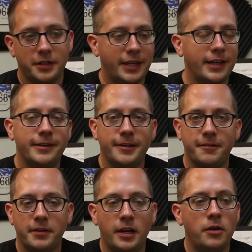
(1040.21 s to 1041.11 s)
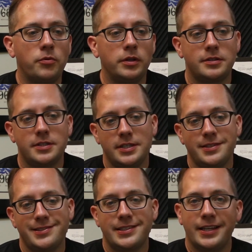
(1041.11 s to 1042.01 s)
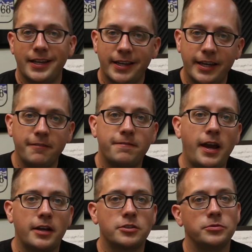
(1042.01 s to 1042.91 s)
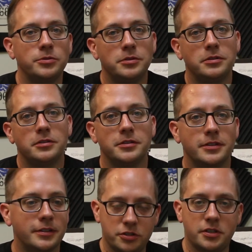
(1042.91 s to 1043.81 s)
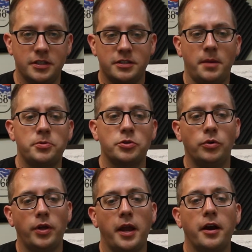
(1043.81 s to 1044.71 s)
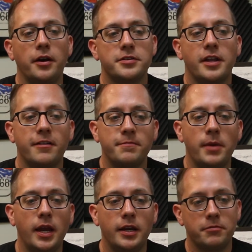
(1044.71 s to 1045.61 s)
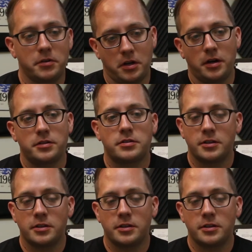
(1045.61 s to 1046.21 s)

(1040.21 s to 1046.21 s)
Again, if anyone sees any factual or just conceptual errors that I've made in regards,